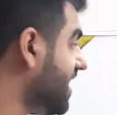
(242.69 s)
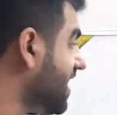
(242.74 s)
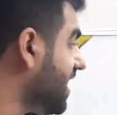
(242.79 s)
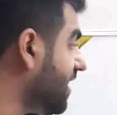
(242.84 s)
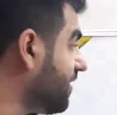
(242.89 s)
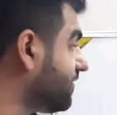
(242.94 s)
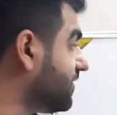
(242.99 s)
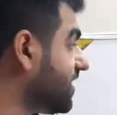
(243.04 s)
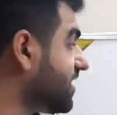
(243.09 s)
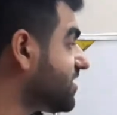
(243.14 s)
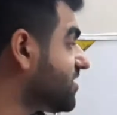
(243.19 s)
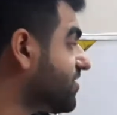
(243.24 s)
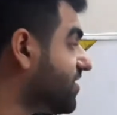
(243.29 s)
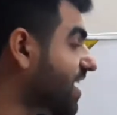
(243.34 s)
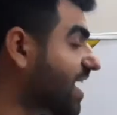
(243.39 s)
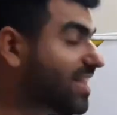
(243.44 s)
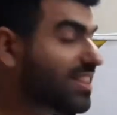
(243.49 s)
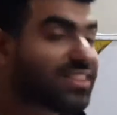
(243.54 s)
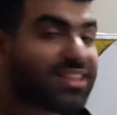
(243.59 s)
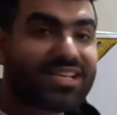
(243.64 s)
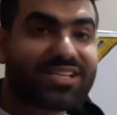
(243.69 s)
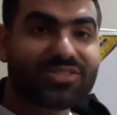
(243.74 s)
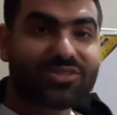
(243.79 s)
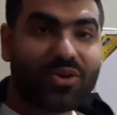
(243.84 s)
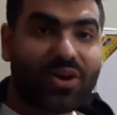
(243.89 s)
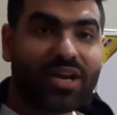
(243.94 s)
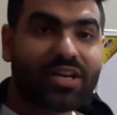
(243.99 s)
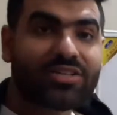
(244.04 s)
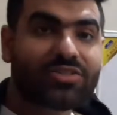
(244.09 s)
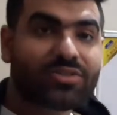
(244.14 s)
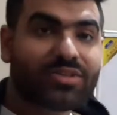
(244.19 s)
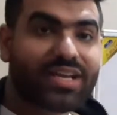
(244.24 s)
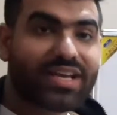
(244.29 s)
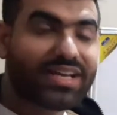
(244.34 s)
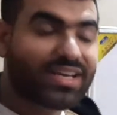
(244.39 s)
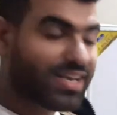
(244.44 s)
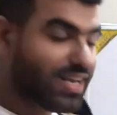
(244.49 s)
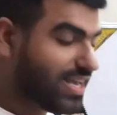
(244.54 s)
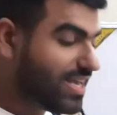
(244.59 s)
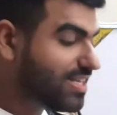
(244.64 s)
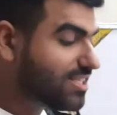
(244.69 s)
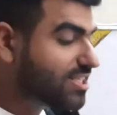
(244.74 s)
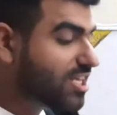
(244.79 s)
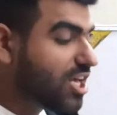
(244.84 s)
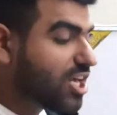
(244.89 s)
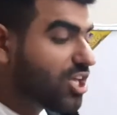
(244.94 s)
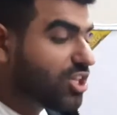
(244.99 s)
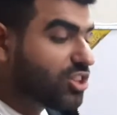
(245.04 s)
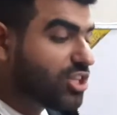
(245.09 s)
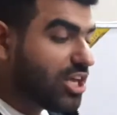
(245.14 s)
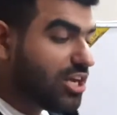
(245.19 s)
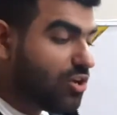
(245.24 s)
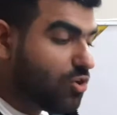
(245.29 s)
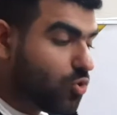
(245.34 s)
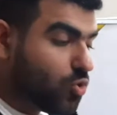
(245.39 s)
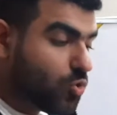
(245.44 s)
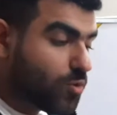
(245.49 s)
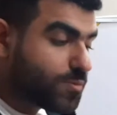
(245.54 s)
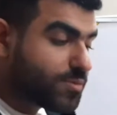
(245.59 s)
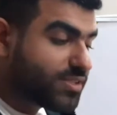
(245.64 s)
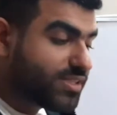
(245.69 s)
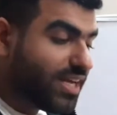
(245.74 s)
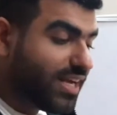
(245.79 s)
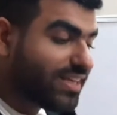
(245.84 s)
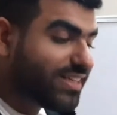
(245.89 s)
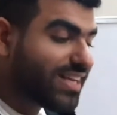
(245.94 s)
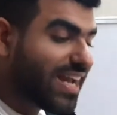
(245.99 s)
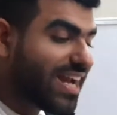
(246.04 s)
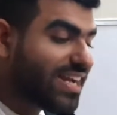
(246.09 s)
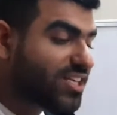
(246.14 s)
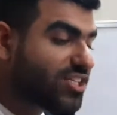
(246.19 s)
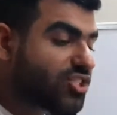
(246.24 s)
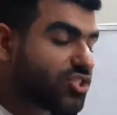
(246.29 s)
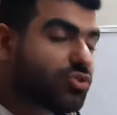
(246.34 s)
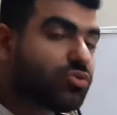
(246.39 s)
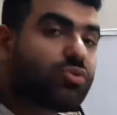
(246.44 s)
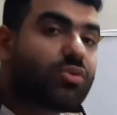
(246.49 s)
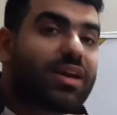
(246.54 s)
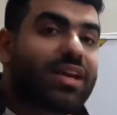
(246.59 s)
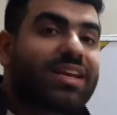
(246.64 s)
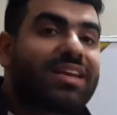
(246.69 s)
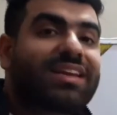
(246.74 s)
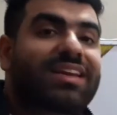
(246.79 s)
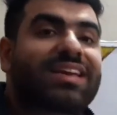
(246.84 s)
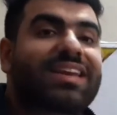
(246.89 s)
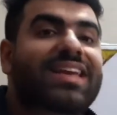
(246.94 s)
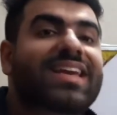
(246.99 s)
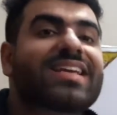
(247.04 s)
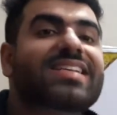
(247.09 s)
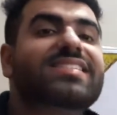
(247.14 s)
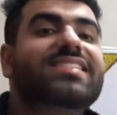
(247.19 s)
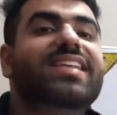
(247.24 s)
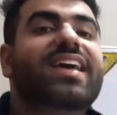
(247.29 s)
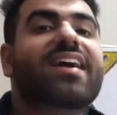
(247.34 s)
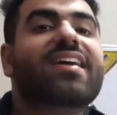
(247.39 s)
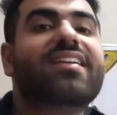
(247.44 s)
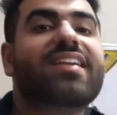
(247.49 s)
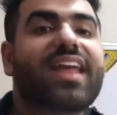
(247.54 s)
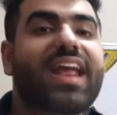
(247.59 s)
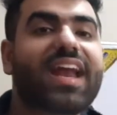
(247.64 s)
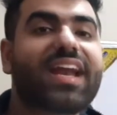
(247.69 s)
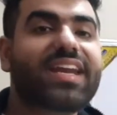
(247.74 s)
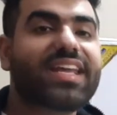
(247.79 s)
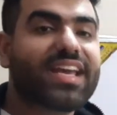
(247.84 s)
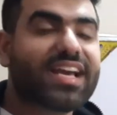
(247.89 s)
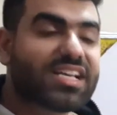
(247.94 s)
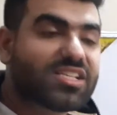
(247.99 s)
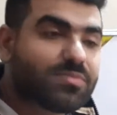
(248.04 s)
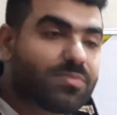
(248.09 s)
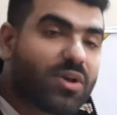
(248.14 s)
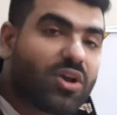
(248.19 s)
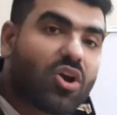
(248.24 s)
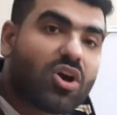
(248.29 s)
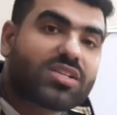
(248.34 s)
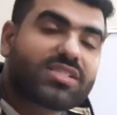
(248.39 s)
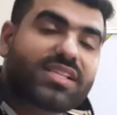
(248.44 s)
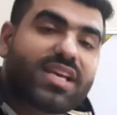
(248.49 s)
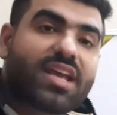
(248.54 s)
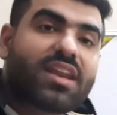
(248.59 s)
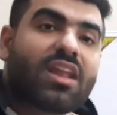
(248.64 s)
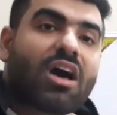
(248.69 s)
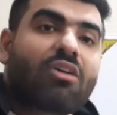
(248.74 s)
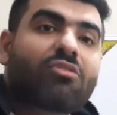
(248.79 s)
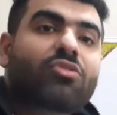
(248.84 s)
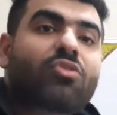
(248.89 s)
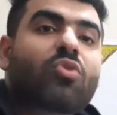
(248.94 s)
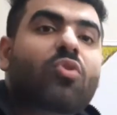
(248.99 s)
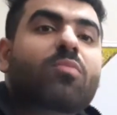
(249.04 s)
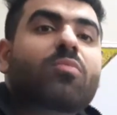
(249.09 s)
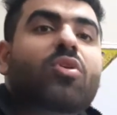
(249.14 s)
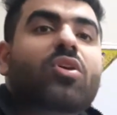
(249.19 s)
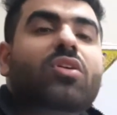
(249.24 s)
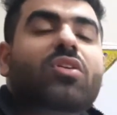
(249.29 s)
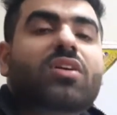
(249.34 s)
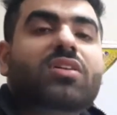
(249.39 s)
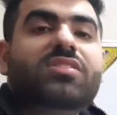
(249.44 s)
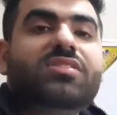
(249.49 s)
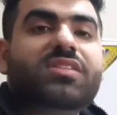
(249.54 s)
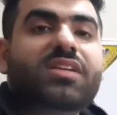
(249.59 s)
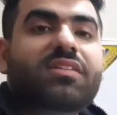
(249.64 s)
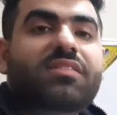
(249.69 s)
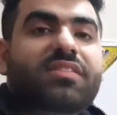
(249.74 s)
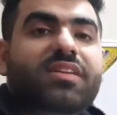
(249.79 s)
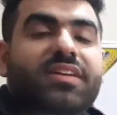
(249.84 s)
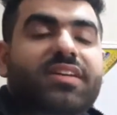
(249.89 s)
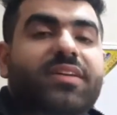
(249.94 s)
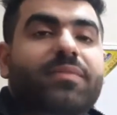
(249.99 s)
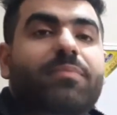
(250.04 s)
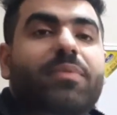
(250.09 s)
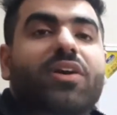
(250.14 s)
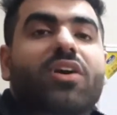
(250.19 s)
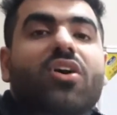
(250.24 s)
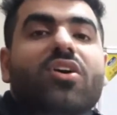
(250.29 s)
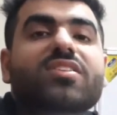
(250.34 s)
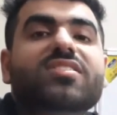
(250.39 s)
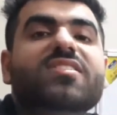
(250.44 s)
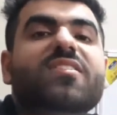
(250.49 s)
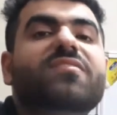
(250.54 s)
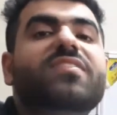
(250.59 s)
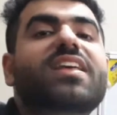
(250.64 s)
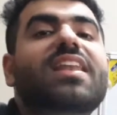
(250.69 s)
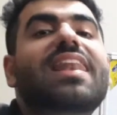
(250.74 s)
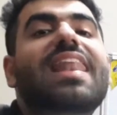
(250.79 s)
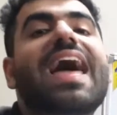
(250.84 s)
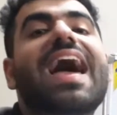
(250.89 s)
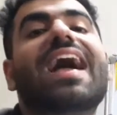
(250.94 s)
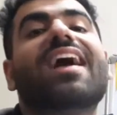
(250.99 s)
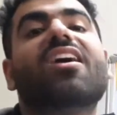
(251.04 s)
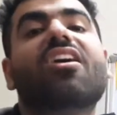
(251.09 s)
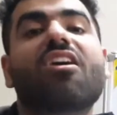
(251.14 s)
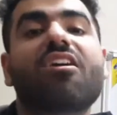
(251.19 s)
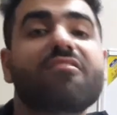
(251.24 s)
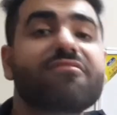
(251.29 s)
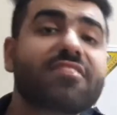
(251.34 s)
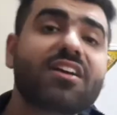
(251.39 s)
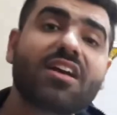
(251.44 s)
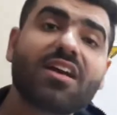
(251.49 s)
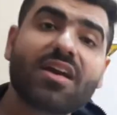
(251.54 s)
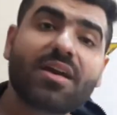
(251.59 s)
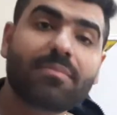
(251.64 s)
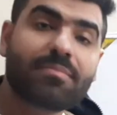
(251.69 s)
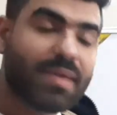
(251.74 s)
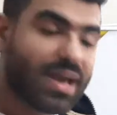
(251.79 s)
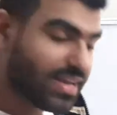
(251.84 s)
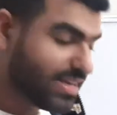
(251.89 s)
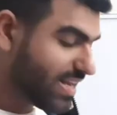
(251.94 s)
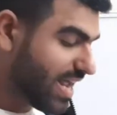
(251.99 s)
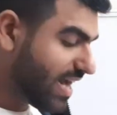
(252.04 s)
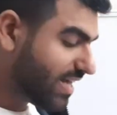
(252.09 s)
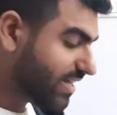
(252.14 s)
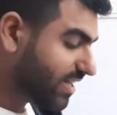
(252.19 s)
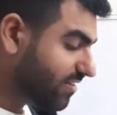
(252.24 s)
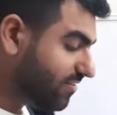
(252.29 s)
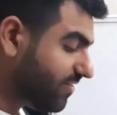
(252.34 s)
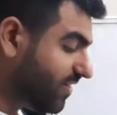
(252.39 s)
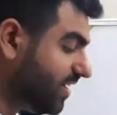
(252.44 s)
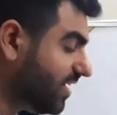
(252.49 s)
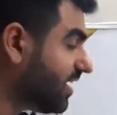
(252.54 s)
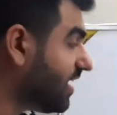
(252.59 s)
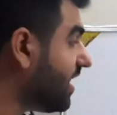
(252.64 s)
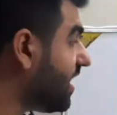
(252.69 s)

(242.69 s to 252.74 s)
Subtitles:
If the strength is going to decrease, the loops, they tend to increase their radius because they are now no more concentrated because of the lack of magnetic field.